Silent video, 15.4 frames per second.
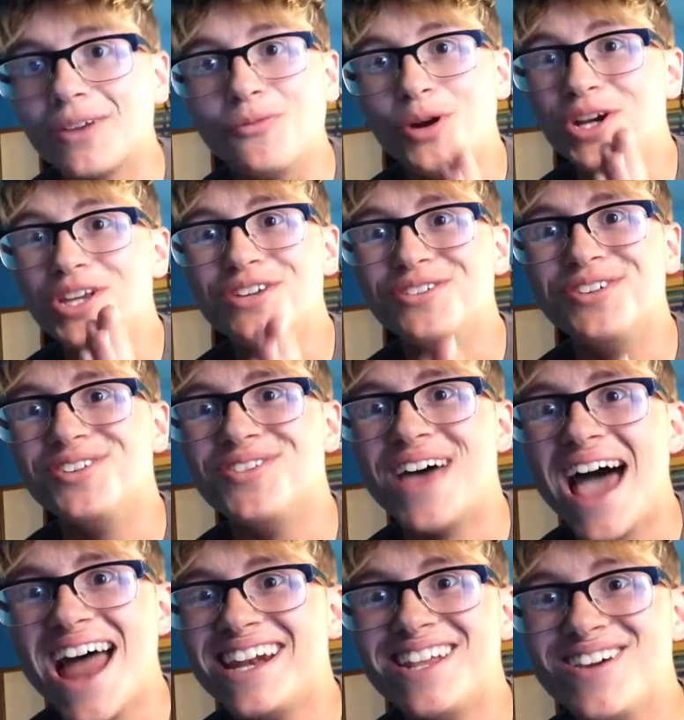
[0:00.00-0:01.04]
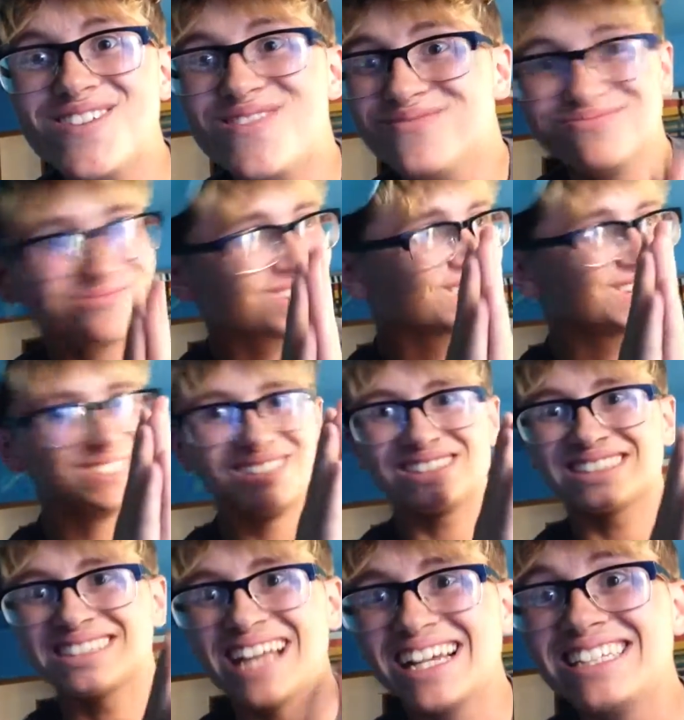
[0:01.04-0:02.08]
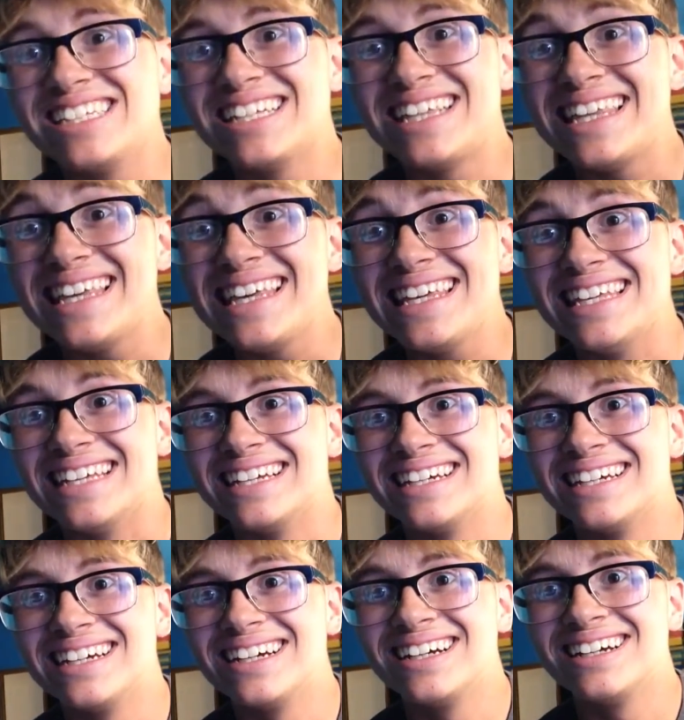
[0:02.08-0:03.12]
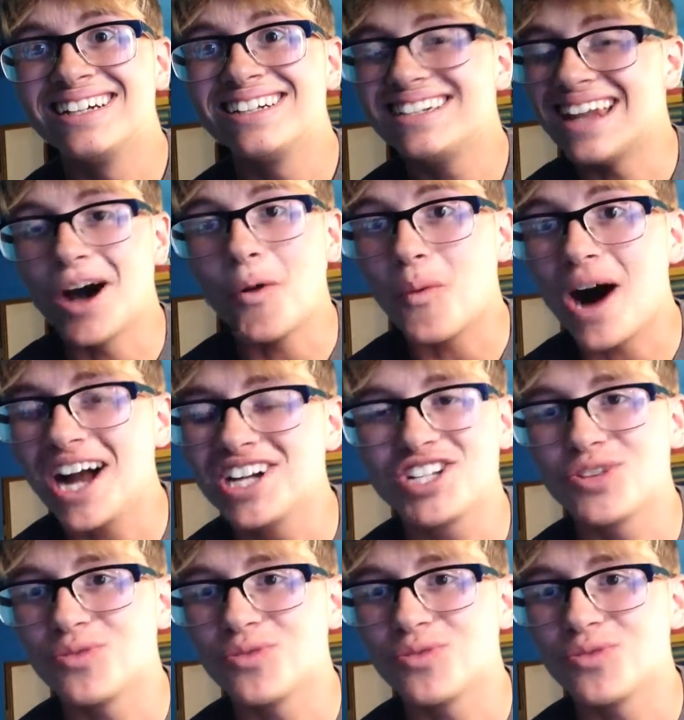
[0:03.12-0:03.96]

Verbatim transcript: When you do that, dude, that's the key. Now watch